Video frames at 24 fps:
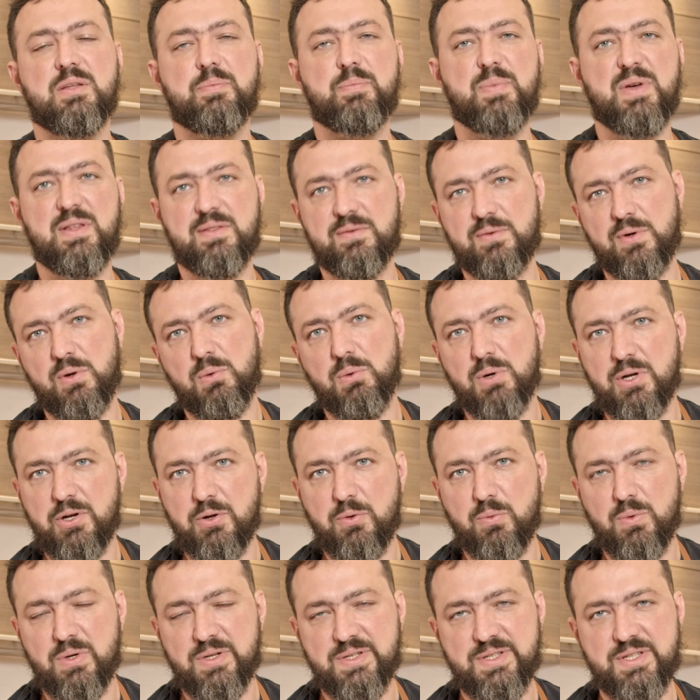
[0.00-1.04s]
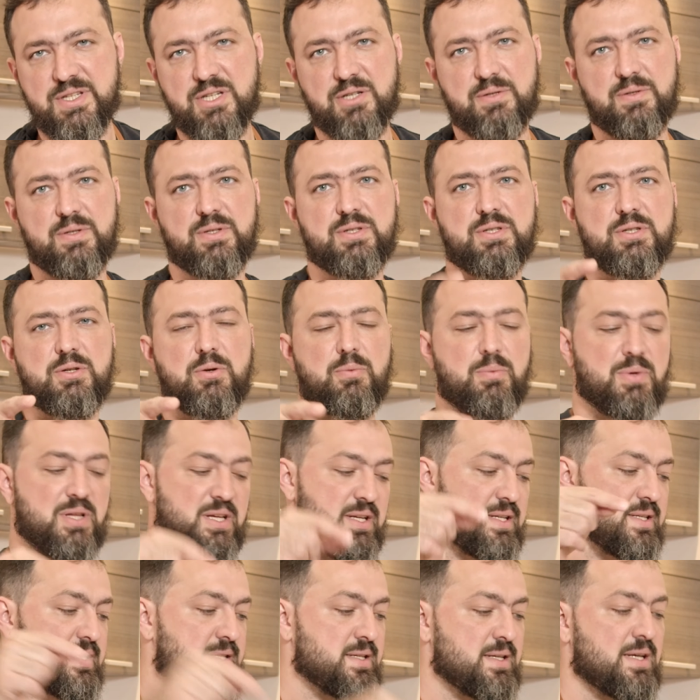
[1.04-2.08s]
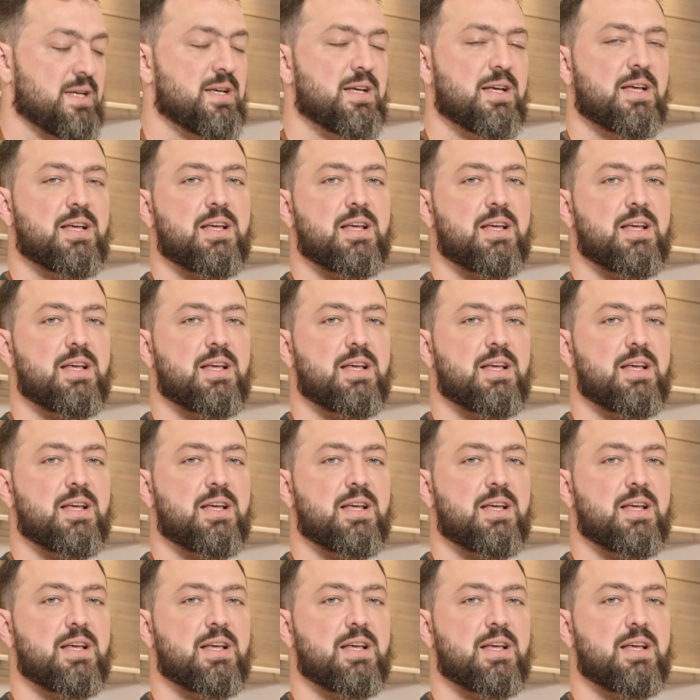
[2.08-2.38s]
the Pantry 101 series, so please